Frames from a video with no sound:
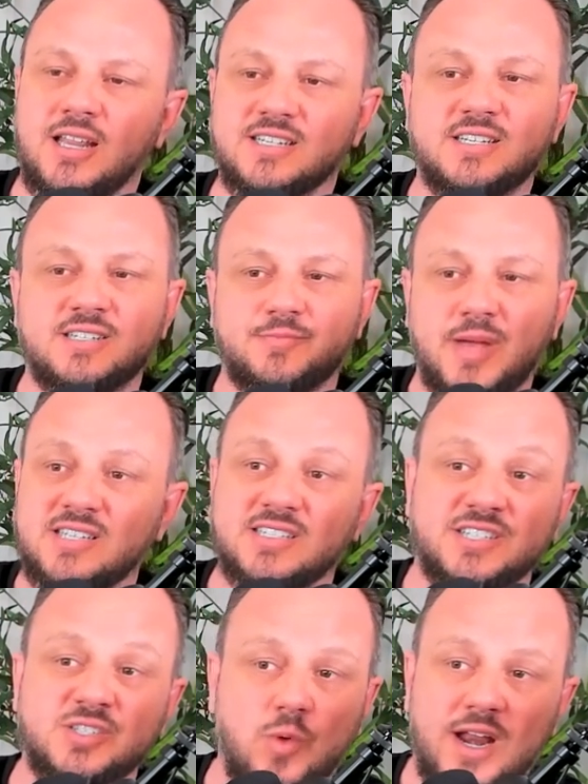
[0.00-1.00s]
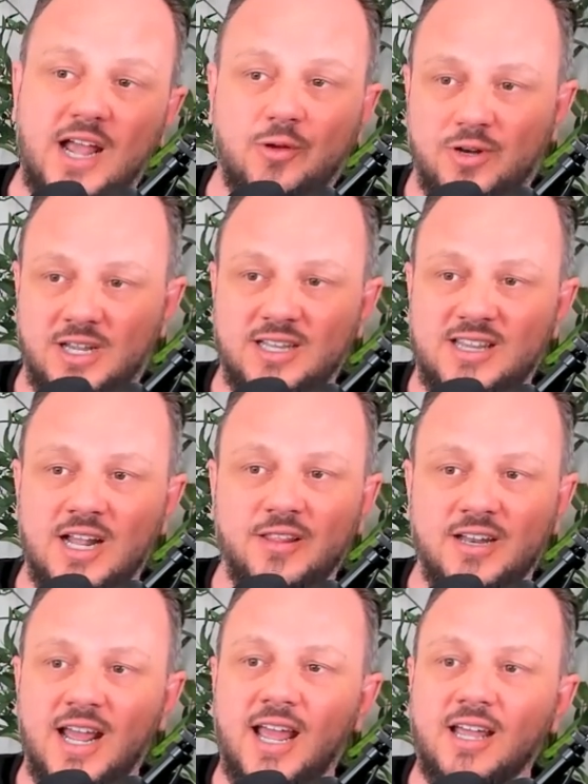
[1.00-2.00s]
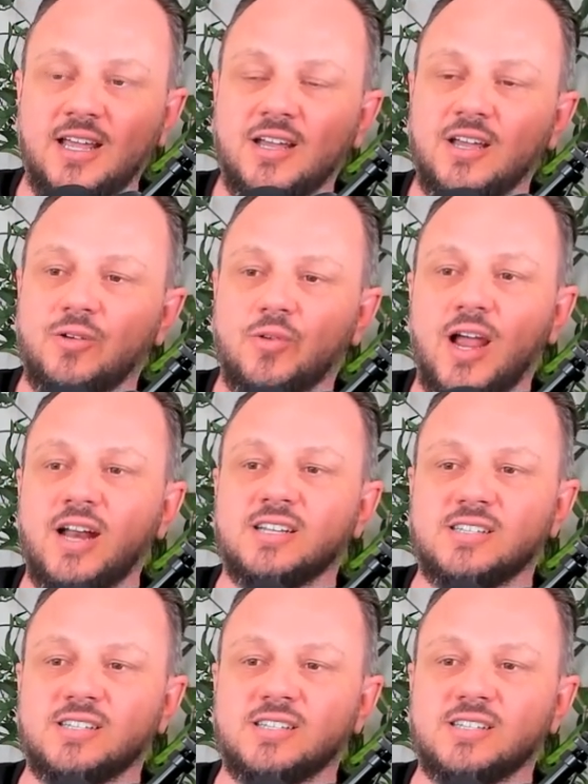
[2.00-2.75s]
This is basically sweat equity at the end of the day, right?